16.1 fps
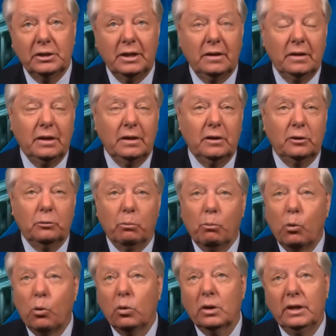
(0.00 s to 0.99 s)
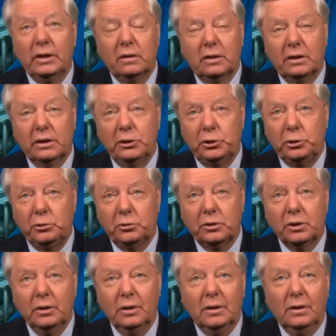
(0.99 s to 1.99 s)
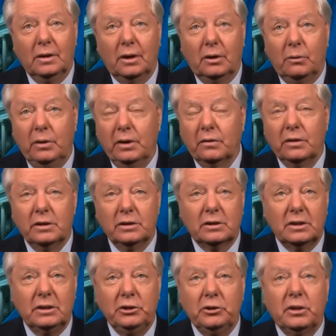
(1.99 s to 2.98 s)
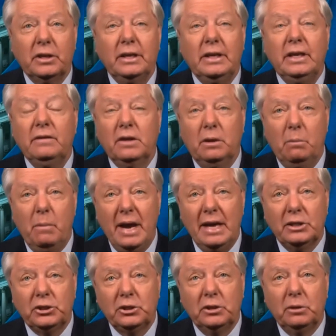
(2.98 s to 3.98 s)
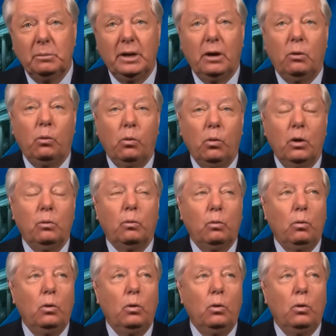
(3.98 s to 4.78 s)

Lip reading: I think there are more legal issues around this than you can even imagine about what